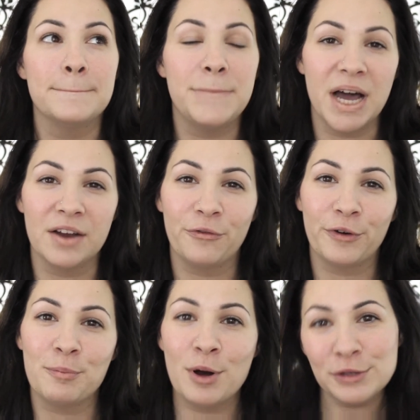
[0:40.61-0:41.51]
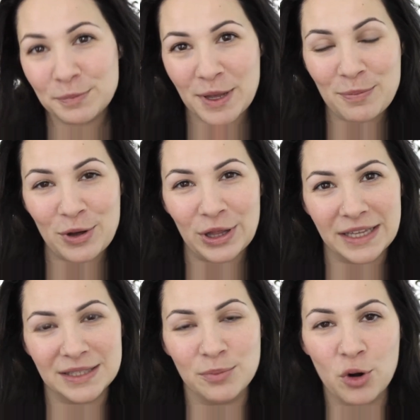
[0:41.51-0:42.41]
But for most people,
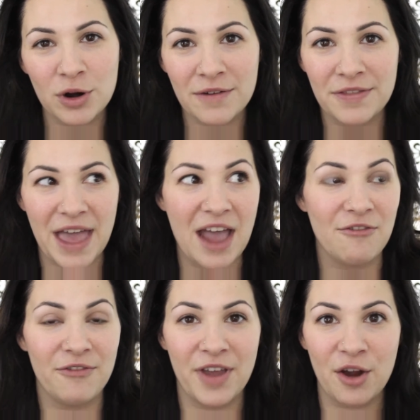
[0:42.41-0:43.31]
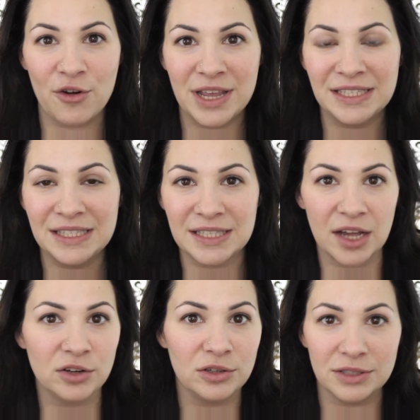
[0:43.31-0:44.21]
it's more of that very
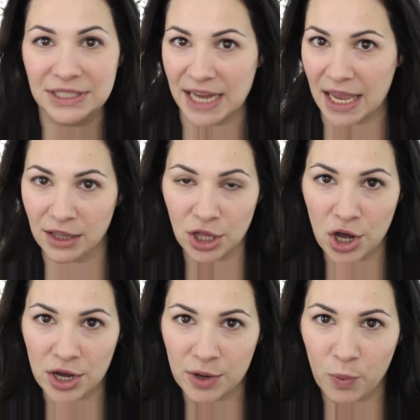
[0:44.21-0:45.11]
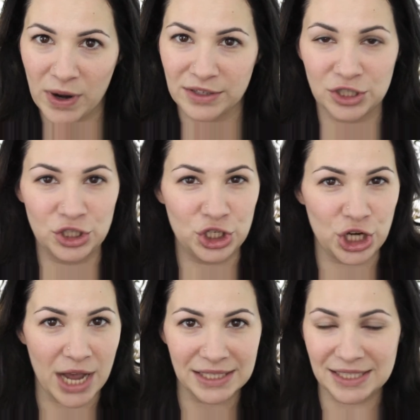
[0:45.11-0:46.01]
subtle day look where it's
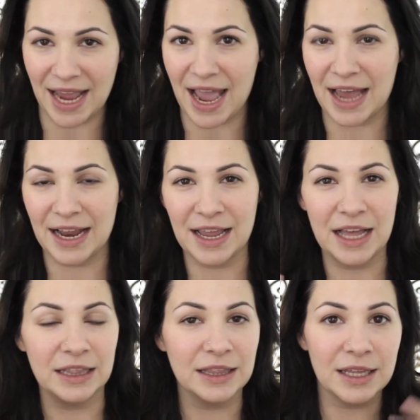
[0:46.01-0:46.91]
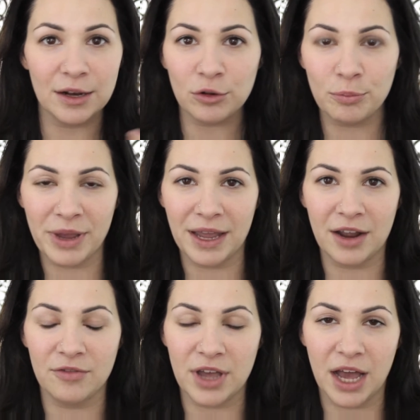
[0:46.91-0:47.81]
just adding a little
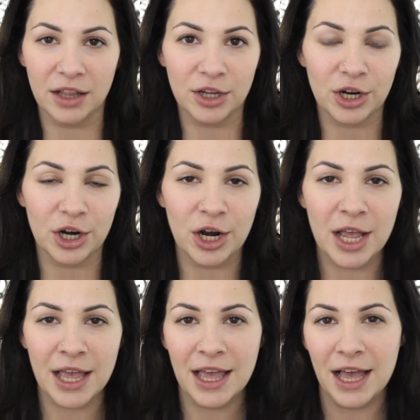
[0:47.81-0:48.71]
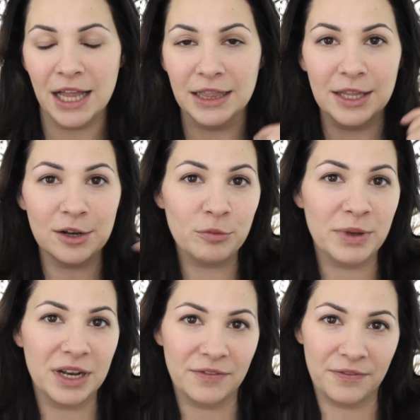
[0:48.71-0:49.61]
bit of color, a little
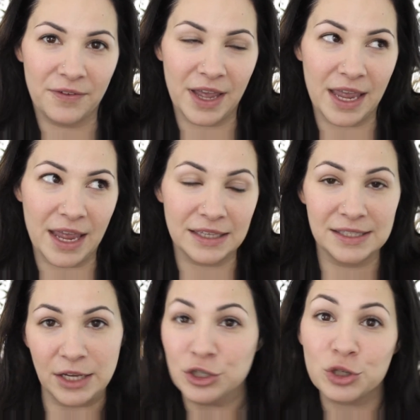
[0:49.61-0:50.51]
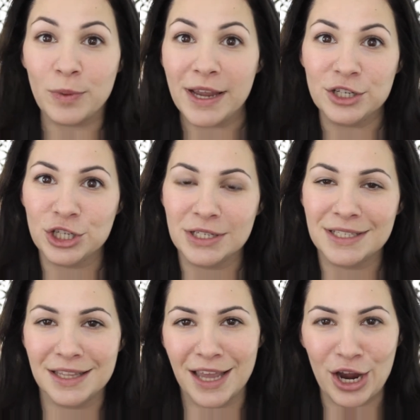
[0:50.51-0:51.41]
bit of accentuation
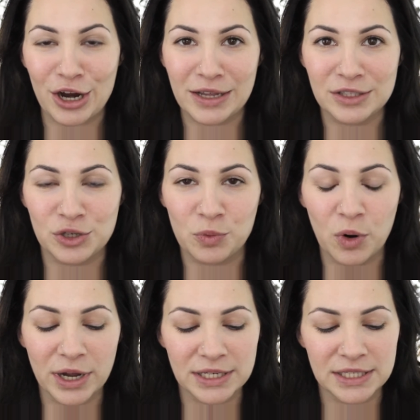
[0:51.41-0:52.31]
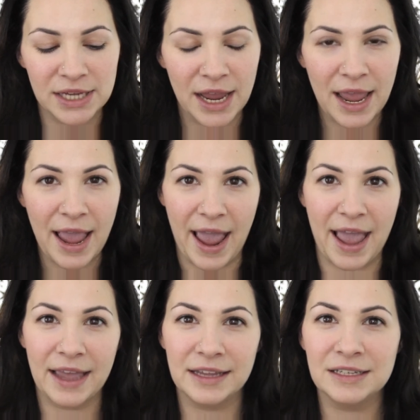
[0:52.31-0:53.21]
to the areas you want,
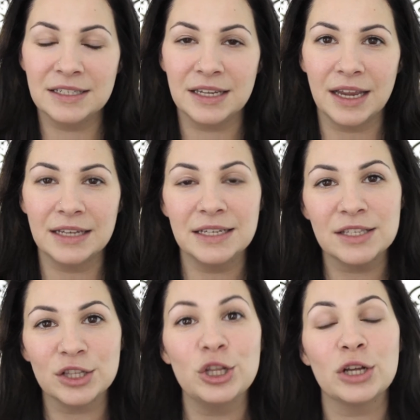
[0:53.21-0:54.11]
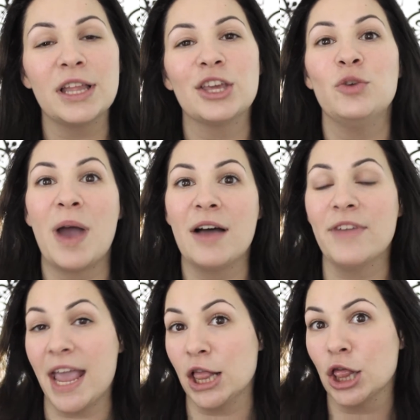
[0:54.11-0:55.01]
and it doesn't look like you
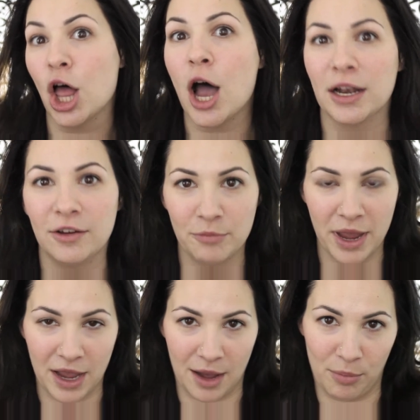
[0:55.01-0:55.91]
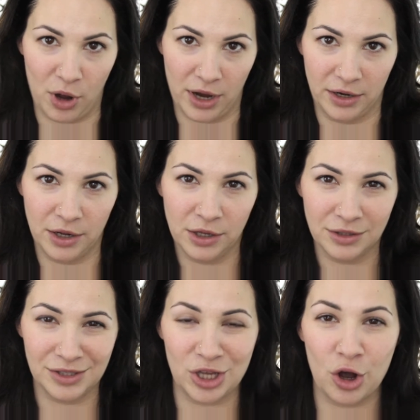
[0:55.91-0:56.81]
have a lot of makeup on.
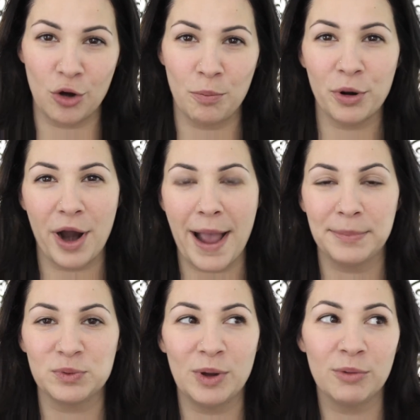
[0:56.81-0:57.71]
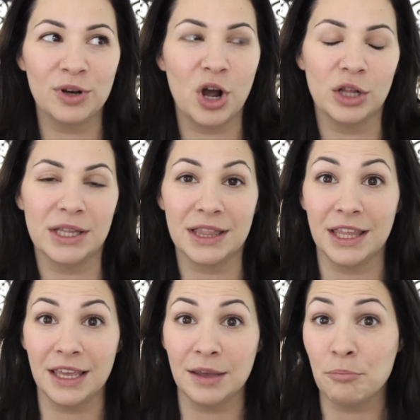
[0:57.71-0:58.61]
So perhaps we would call it
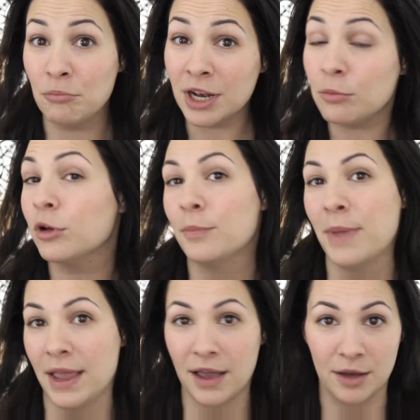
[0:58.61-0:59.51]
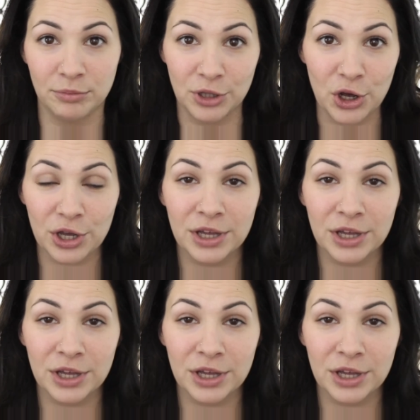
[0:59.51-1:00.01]
the minimal makeup look.